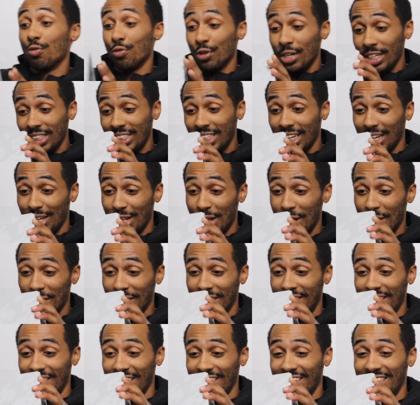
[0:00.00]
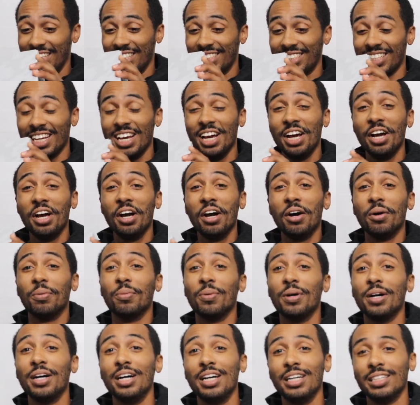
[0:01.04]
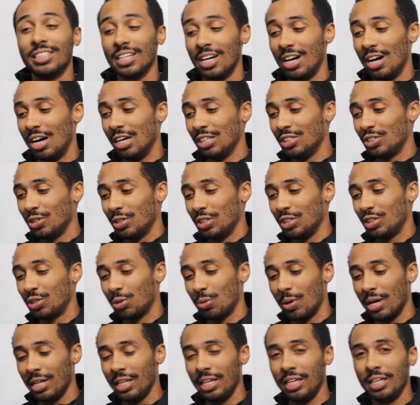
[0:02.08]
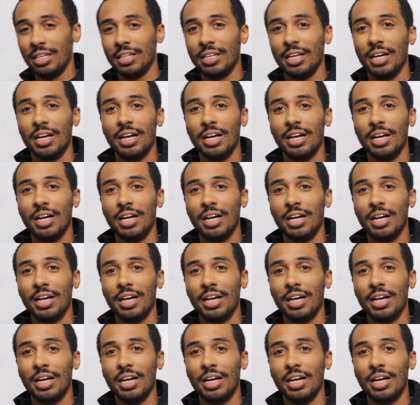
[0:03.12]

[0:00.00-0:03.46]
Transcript: Retail on these was $120,